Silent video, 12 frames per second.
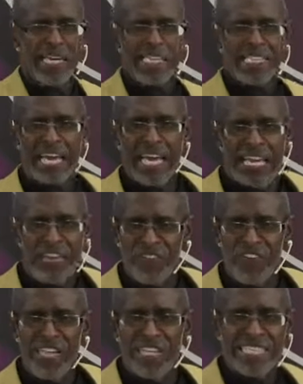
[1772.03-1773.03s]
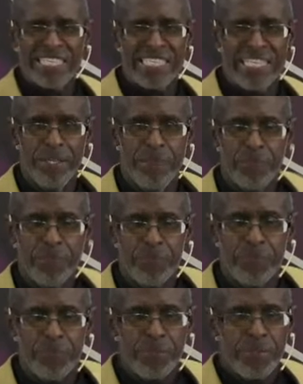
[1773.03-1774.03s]
say he fell asleep.
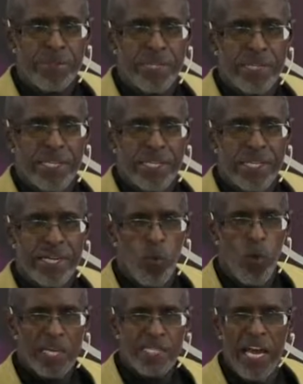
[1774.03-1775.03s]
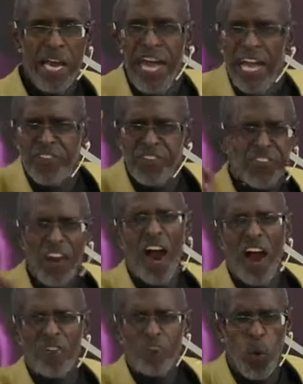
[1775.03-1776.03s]
Watch it. He
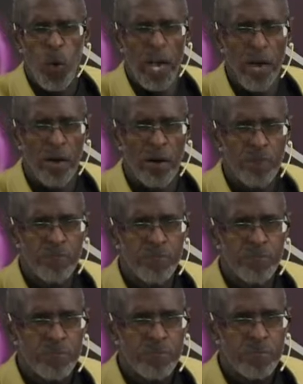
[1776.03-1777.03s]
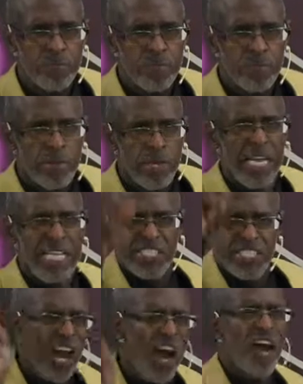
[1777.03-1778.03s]
served well. He
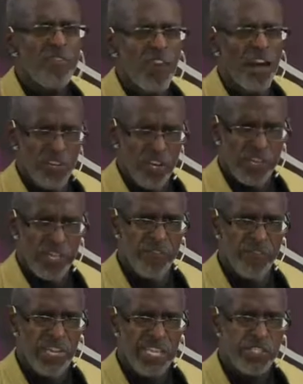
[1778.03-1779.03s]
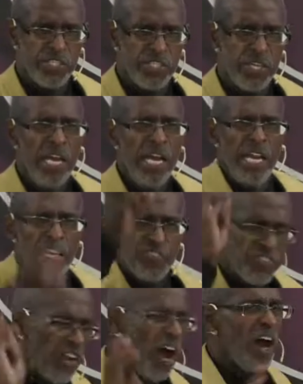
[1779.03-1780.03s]
served under conviction. He
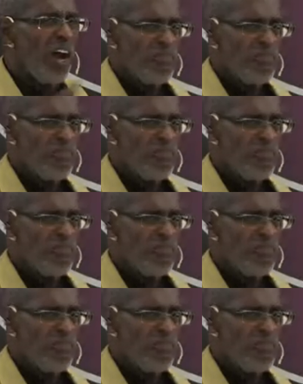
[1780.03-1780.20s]
served